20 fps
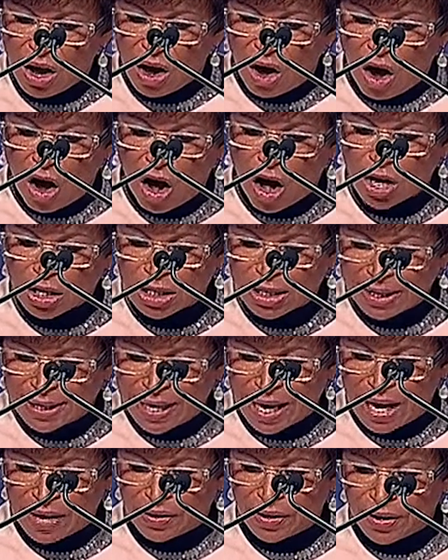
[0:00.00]
all
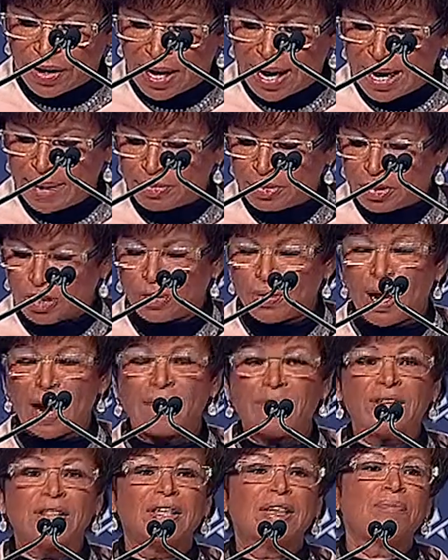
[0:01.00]
together aim to do
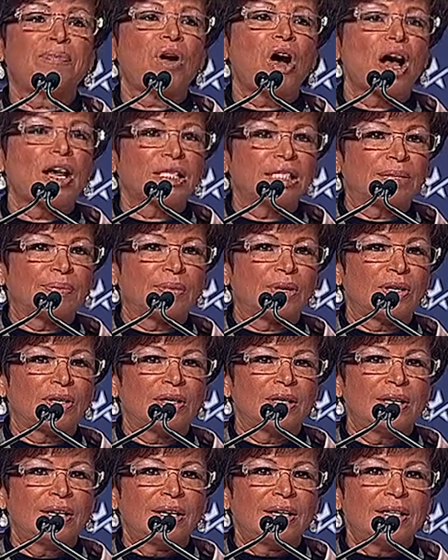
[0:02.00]
everything
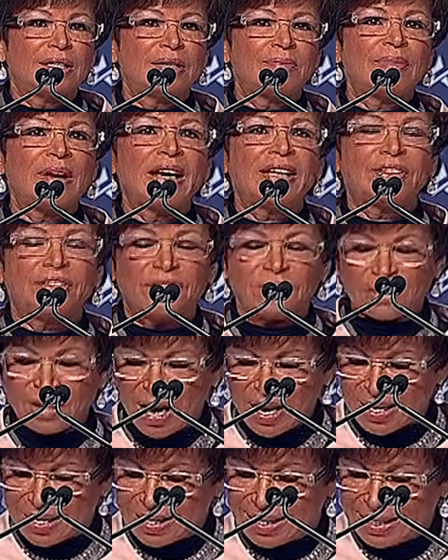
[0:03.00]
possible to make the
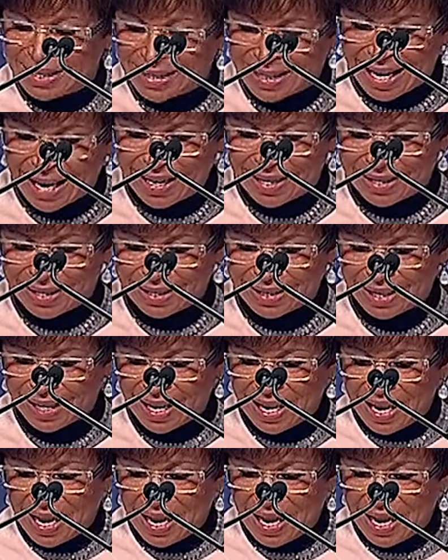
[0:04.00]
United States